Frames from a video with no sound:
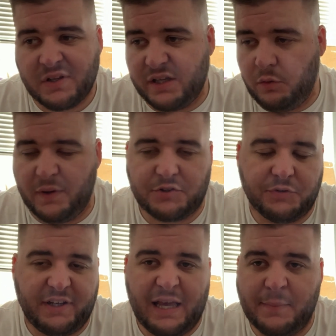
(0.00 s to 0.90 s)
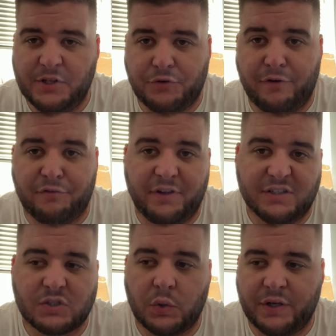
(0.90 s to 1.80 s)
He went through the game
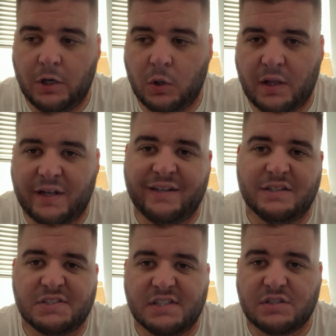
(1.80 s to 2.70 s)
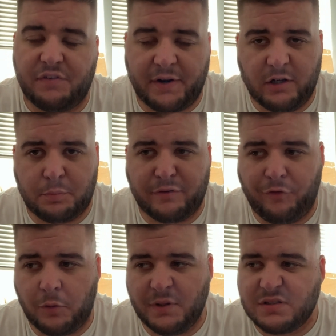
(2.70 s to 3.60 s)
injury-free, scored a goal, had an assist, very good
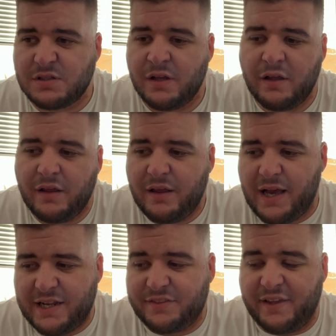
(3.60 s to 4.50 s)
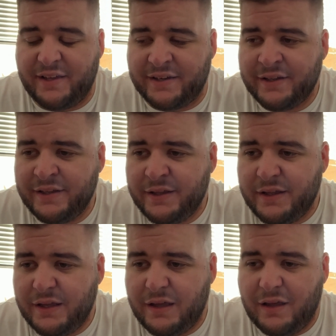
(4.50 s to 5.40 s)
performance, and I think
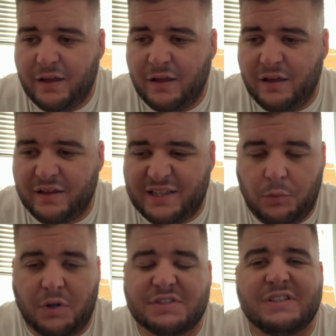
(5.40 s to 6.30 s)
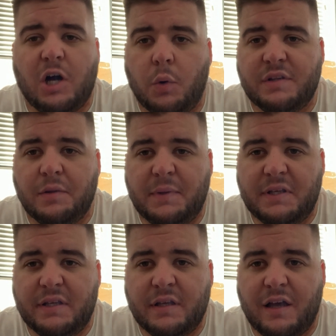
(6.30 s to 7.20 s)
he wasn't going to
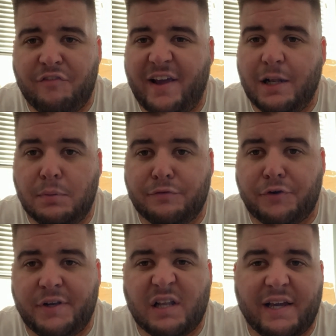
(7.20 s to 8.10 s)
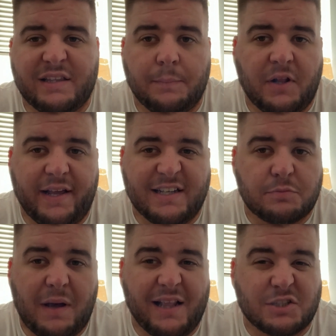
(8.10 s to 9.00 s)
be available for United to play
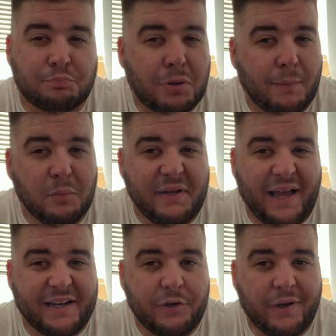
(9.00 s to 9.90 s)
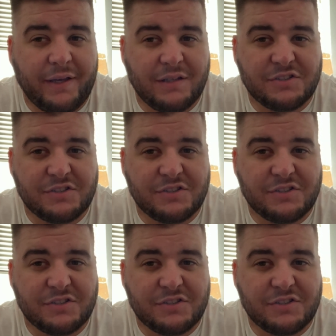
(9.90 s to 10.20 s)
against Palace probably anyway.